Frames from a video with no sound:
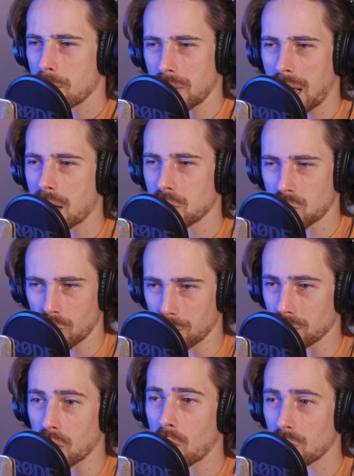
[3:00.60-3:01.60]
but I
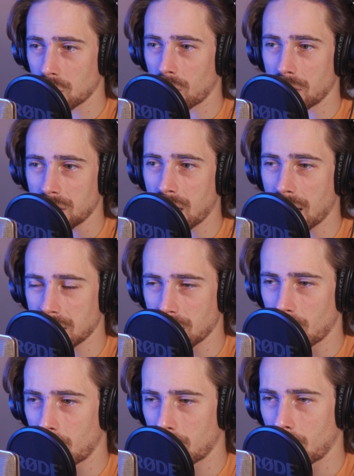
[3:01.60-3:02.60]
assume those are the guys
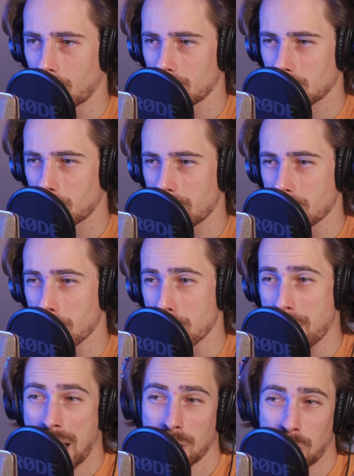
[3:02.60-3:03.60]
that are also in the
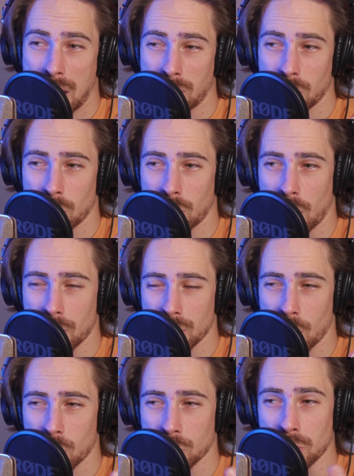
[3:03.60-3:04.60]
background, or are
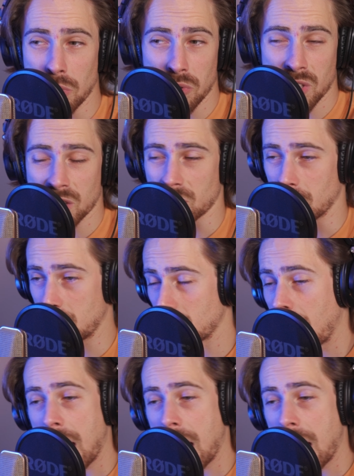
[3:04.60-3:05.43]
those musicians?